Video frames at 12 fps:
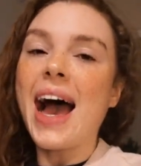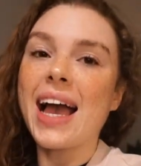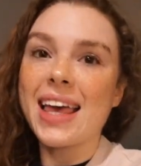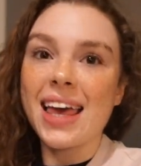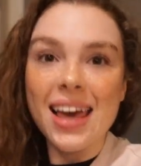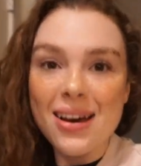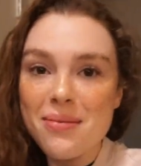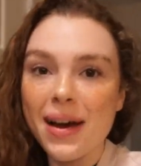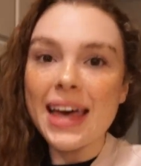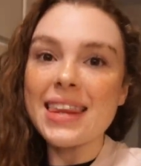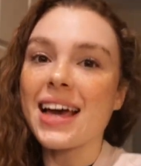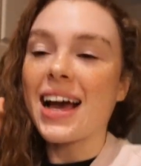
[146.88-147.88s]
I can't
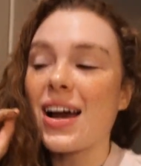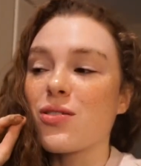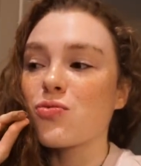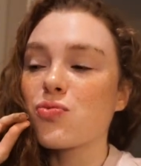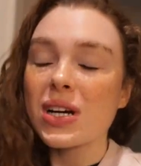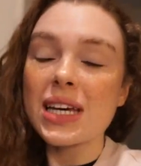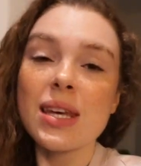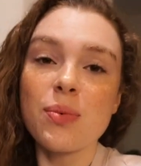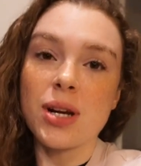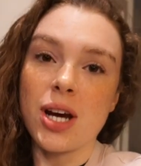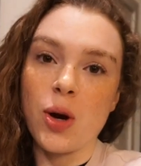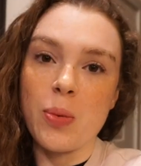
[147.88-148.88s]
wait. Like, I really
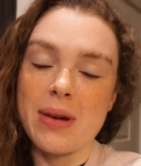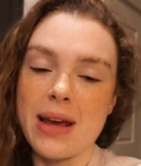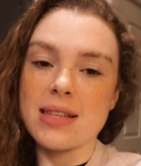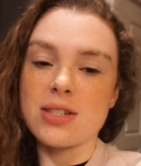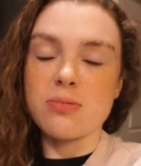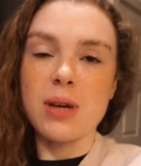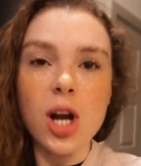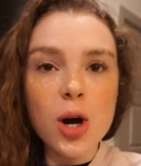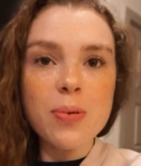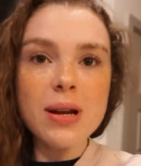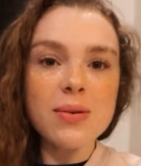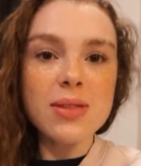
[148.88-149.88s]
want to open it, so I'm gonna
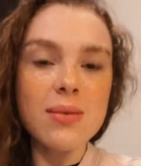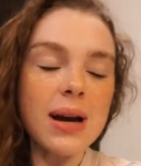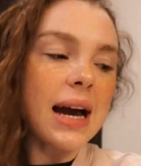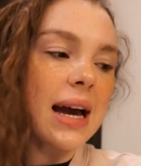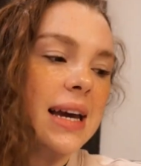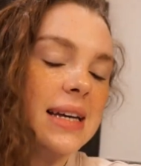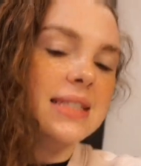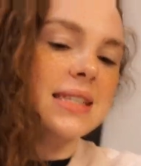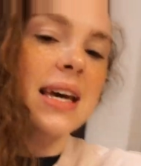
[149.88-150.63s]
open it with you guys.